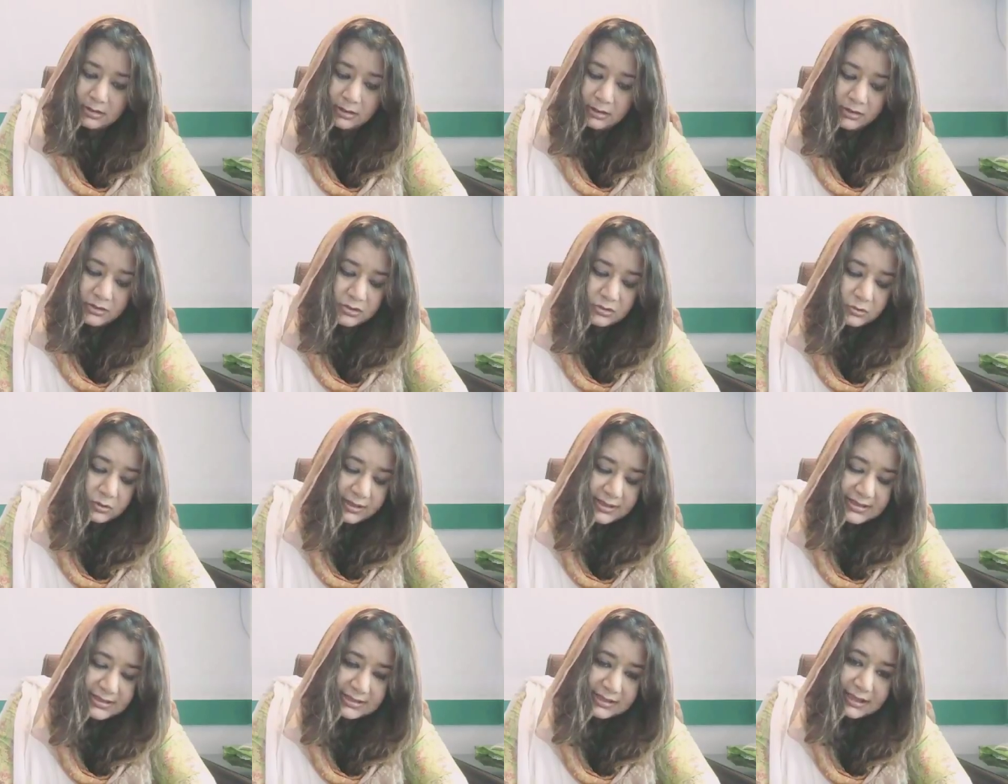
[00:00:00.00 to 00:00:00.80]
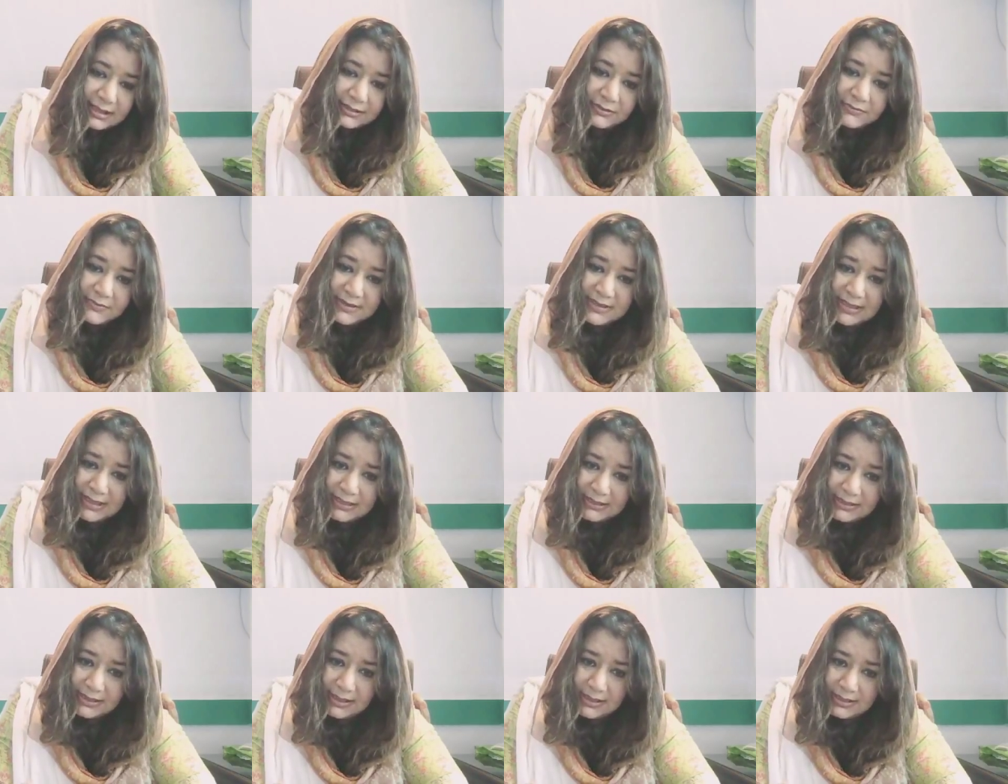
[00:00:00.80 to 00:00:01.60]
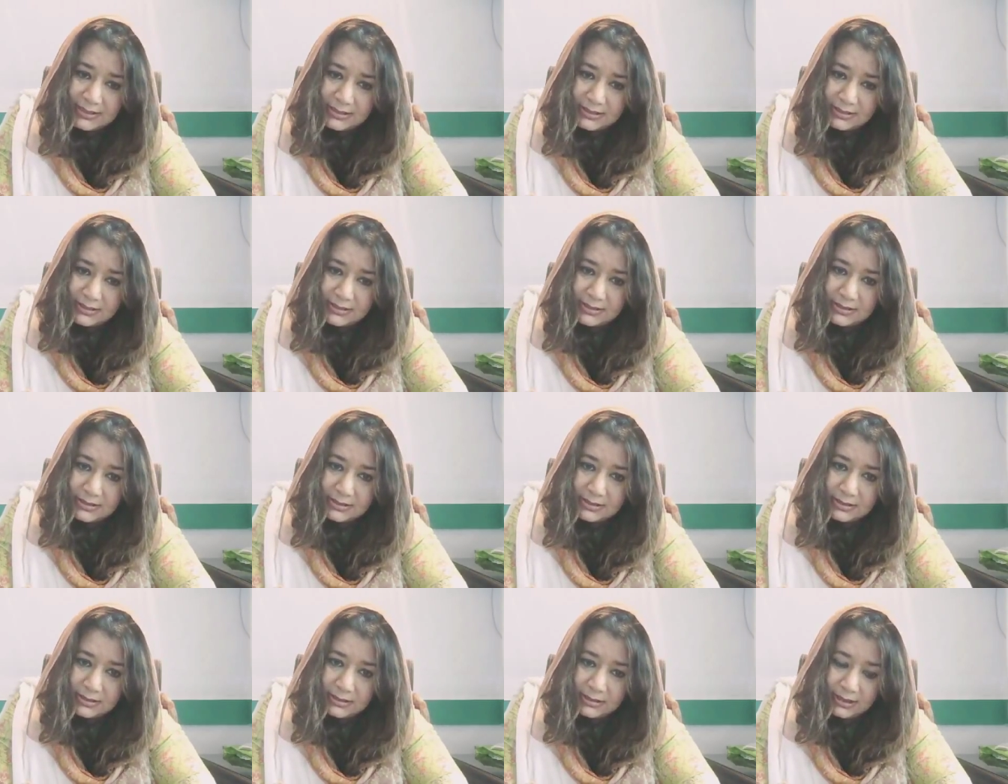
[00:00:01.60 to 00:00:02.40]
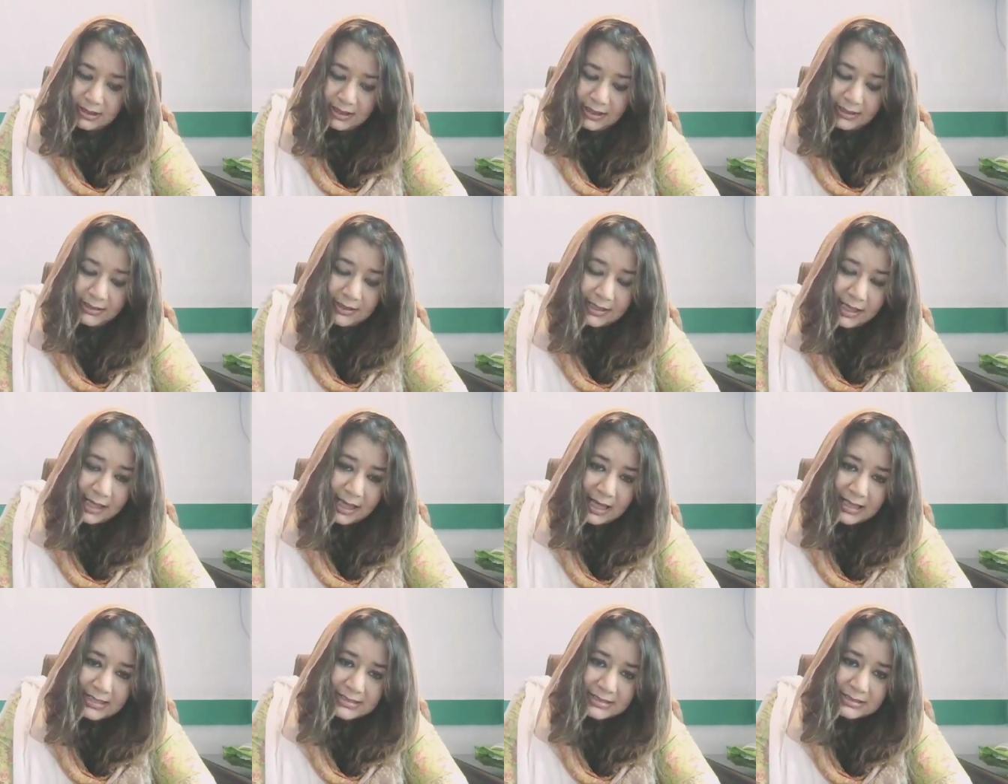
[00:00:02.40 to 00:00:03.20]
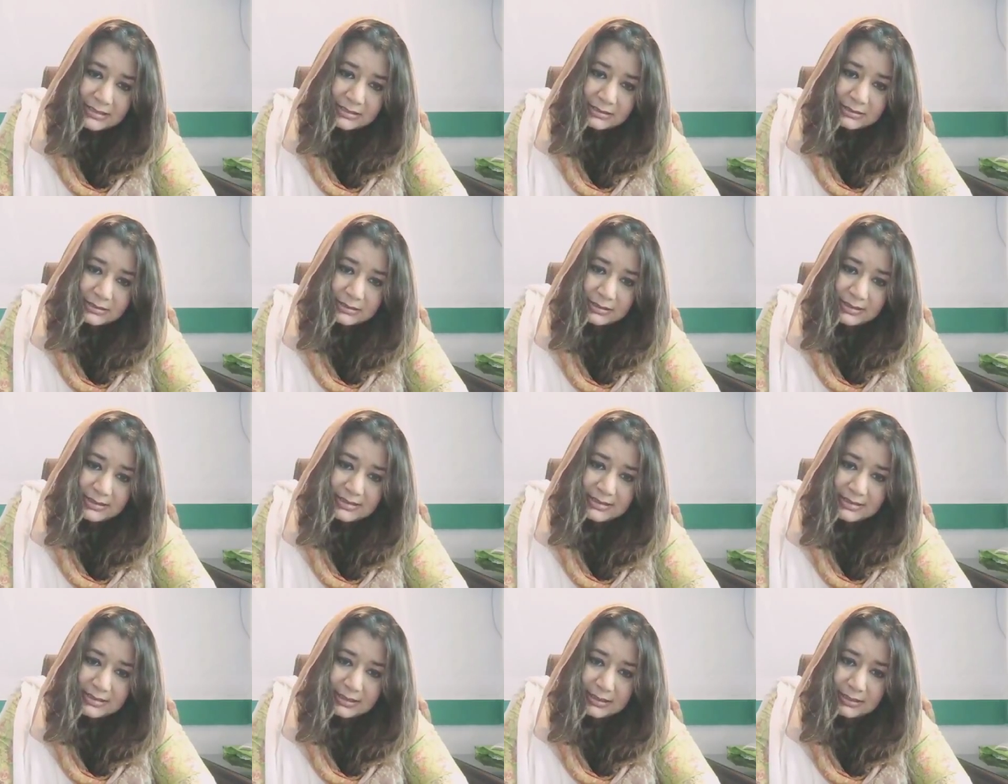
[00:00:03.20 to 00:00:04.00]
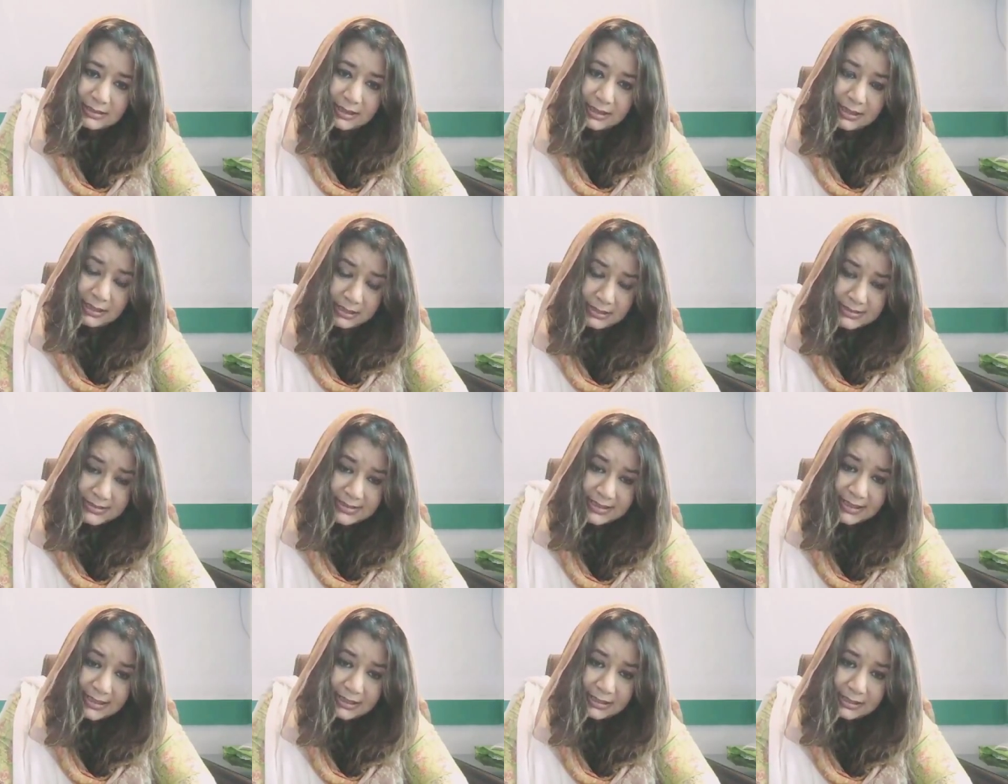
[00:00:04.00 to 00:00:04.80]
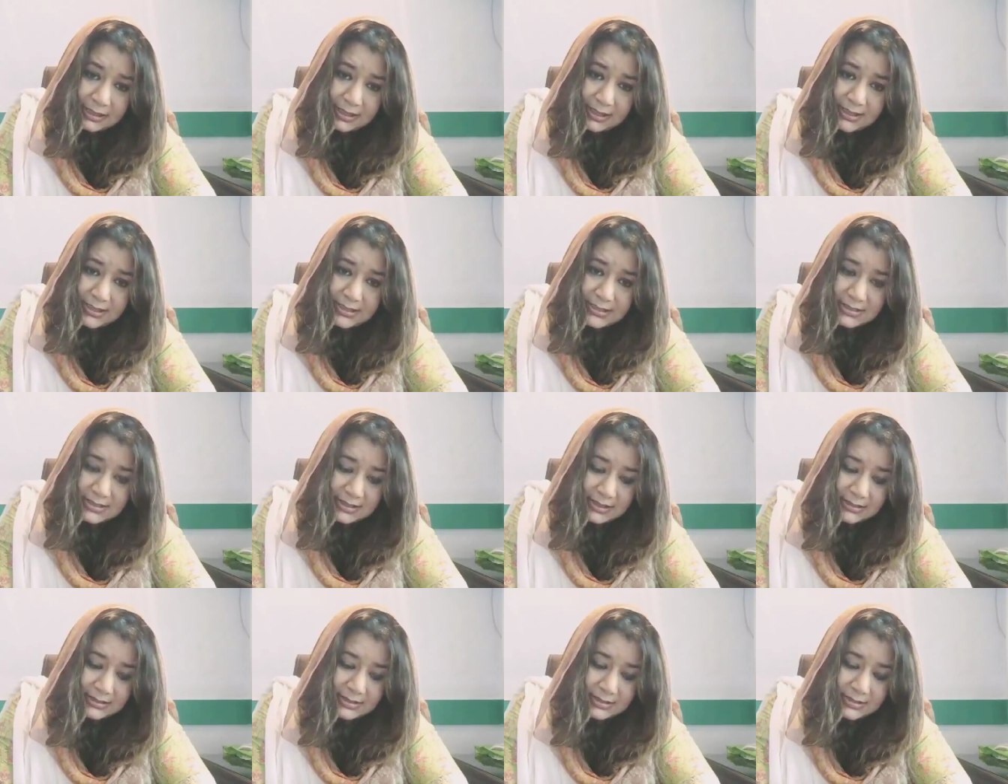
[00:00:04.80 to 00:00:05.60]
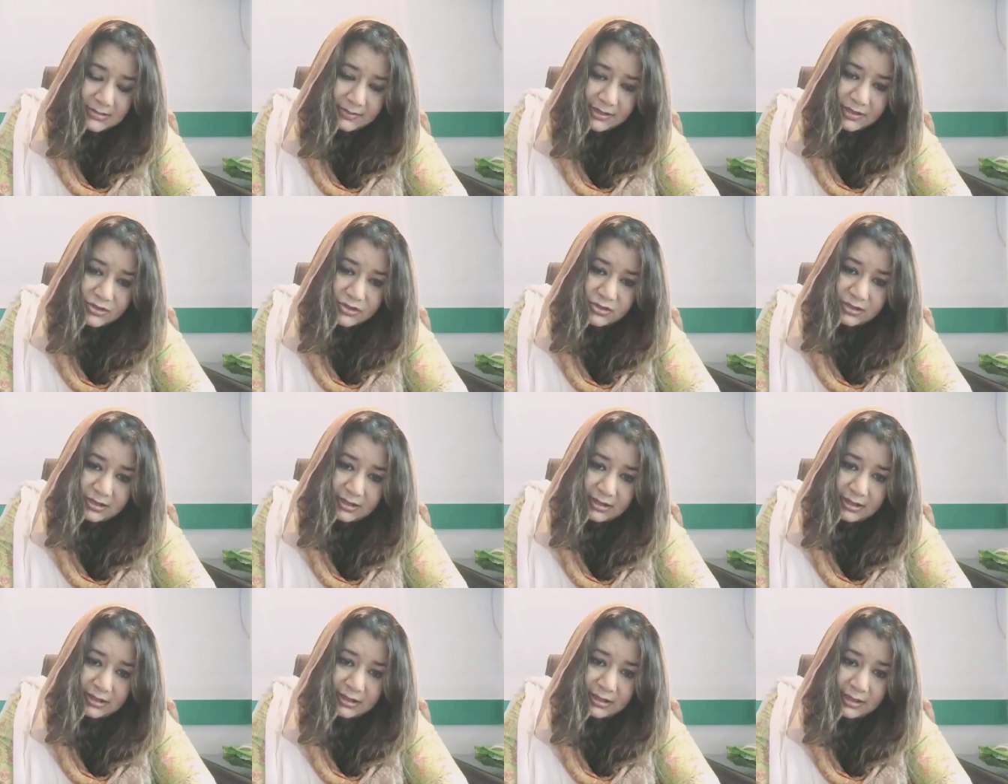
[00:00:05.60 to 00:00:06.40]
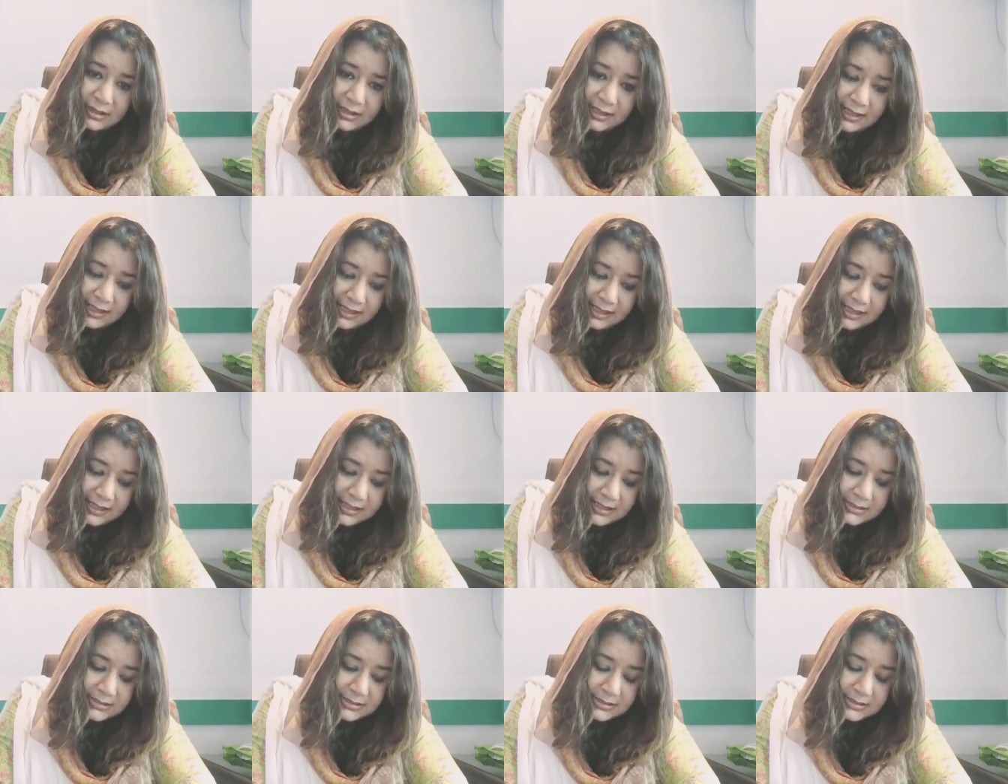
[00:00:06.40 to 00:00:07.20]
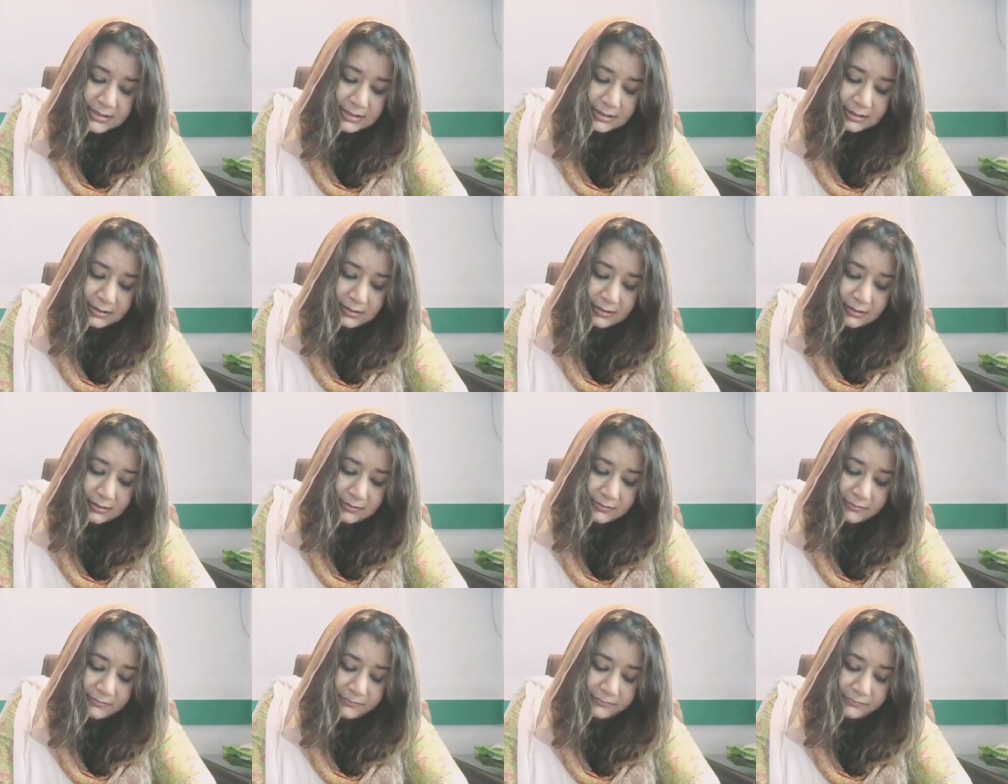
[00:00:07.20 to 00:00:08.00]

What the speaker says: So Assad retaliated and asked his allies, that is Russia and Iran,